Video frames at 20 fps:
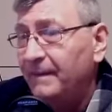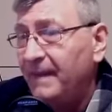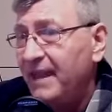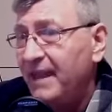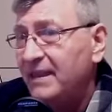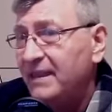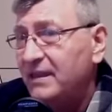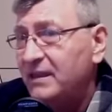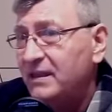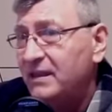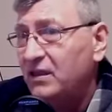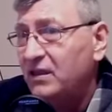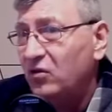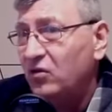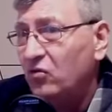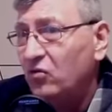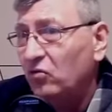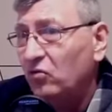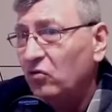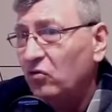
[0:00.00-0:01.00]
Thank
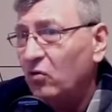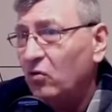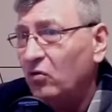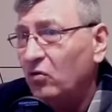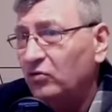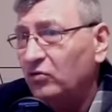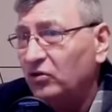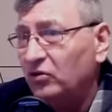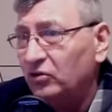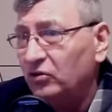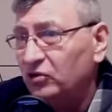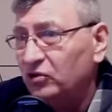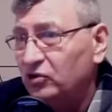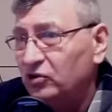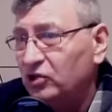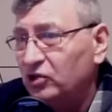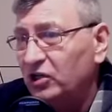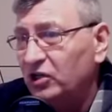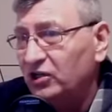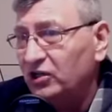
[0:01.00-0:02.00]
you, Lord
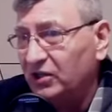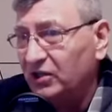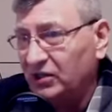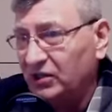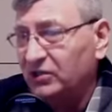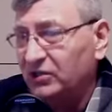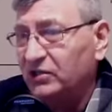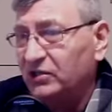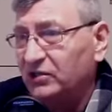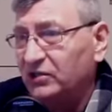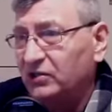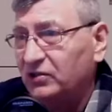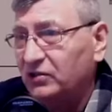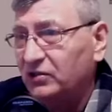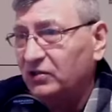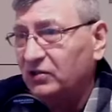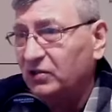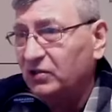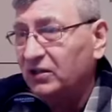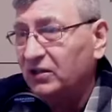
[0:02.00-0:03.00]

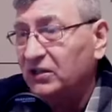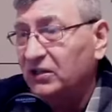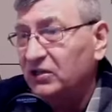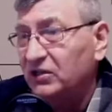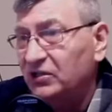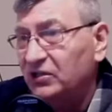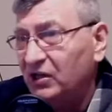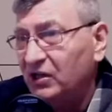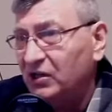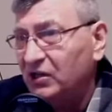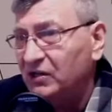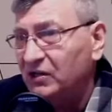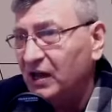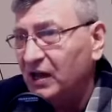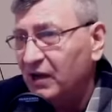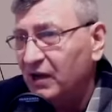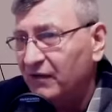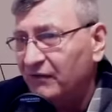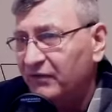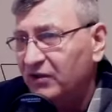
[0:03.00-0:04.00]
Jesus, Son
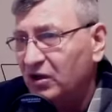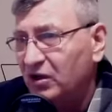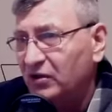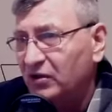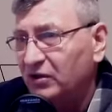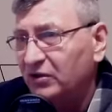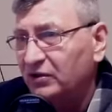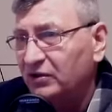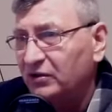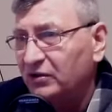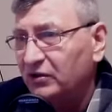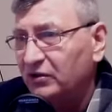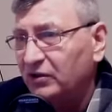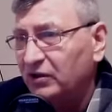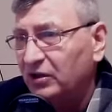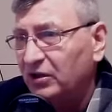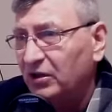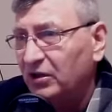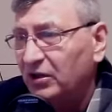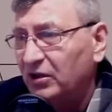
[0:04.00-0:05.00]
of God.
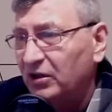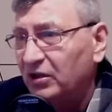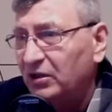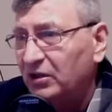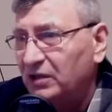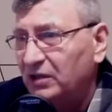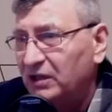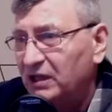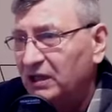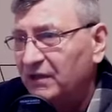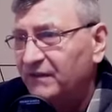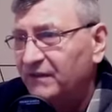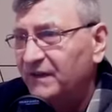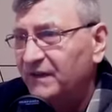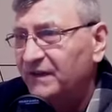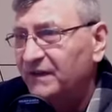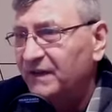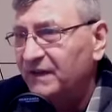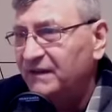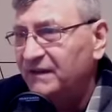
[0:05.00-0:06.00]

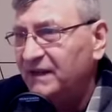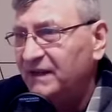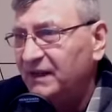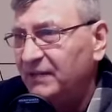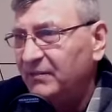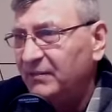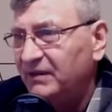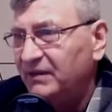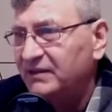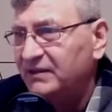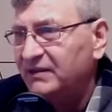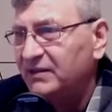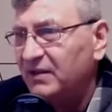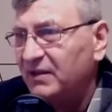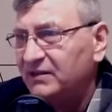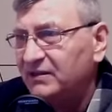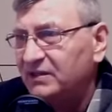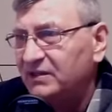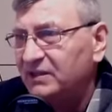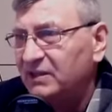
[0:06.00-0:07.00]
Even the demons
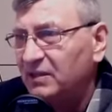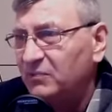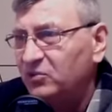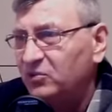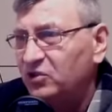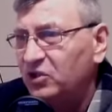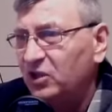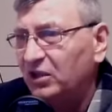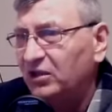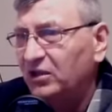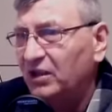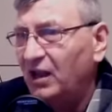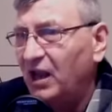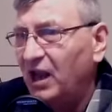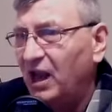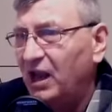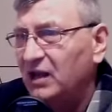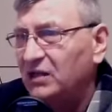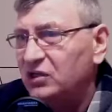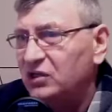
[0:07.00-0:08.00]
are subject
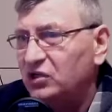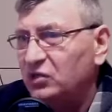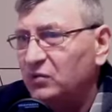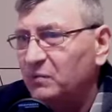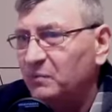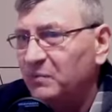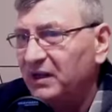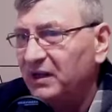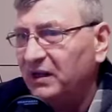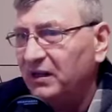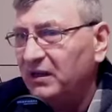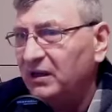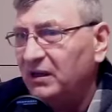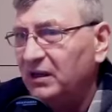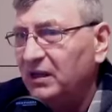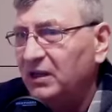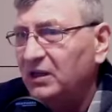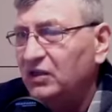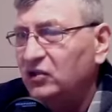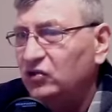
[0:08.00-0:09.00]
unto
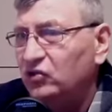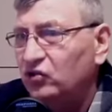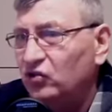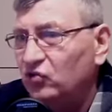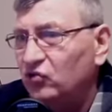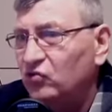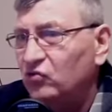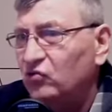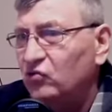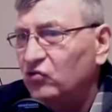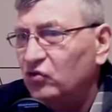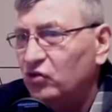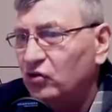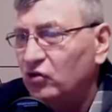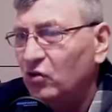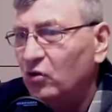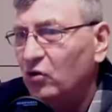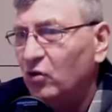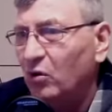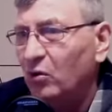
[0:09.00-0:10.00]
me through
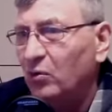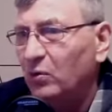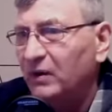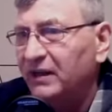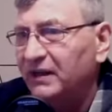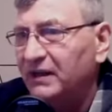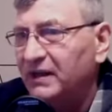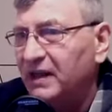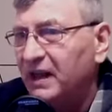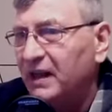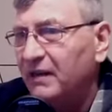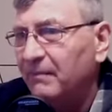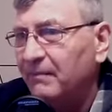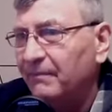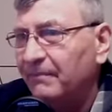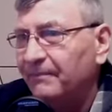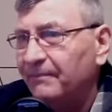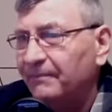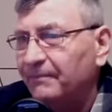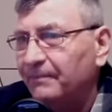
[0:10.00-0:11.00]
your holy
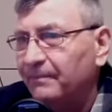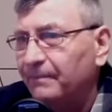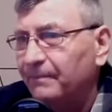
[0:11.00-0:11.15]
name.